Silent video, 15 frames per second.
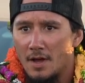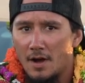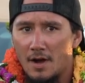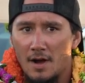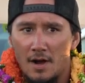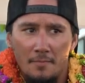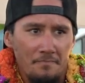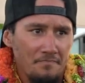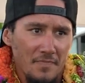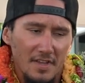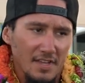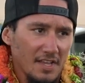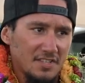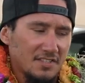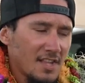Um,
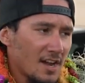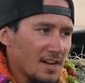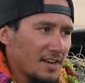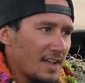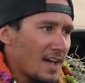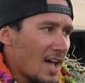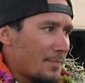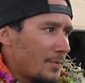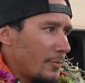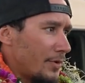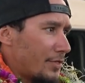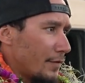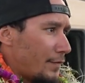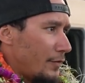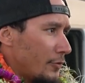it's not going to happen
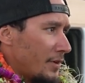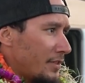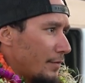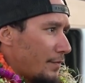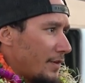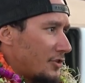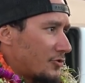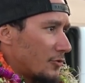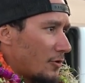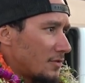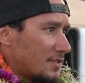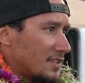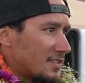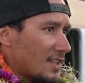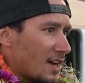with a few
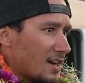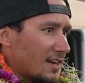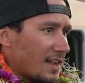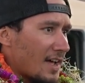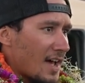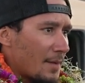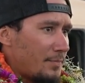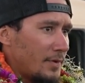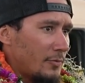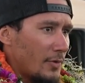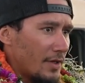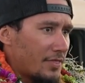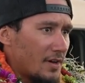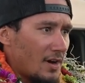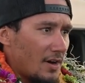individuals. It's not going to happen
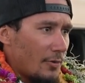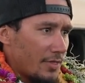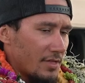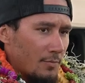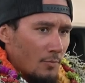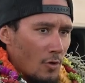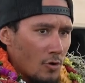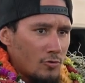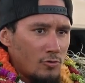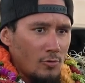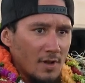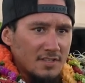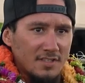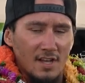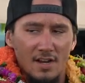with a, with a
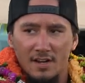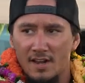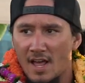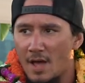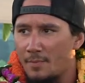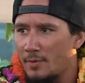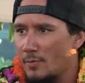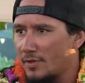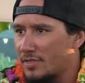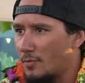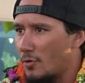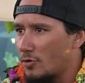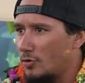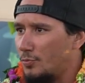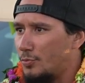moku. It's not going to happen with a
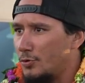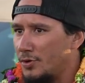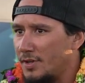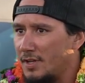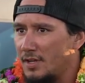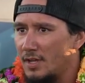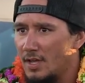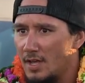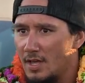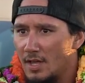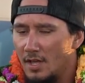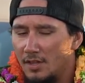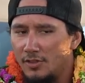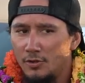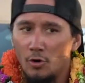mokupuni.
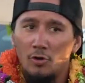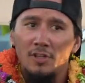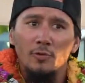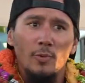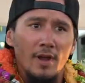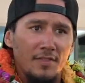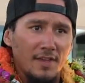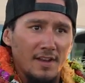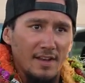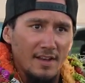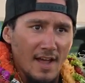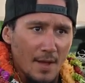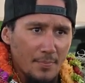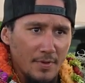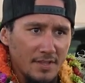The only way that it
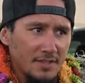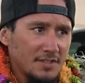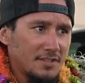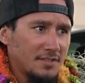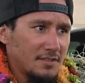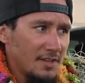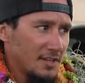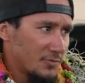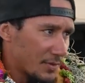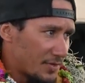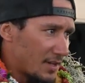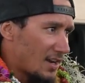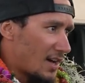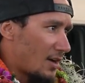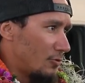happens is with
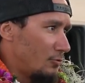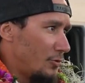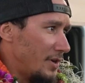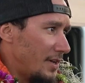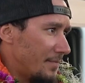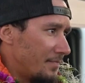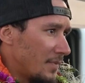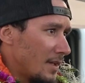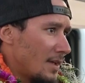a lahui.